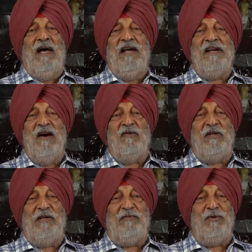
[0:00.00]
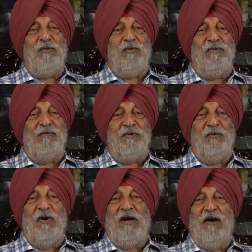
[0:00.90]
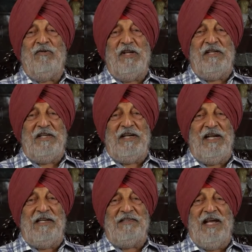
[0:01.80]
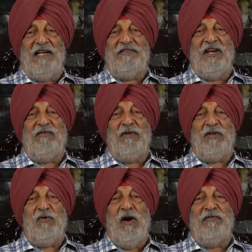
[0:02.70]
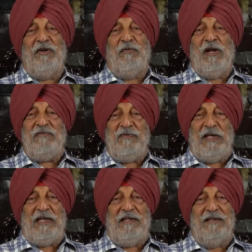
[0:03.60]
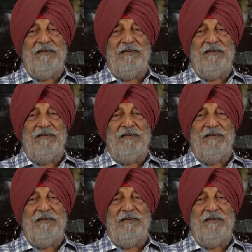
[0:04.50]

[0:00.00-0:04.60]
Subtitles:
I now leave you to work out the details. I'll check with you after 1 week,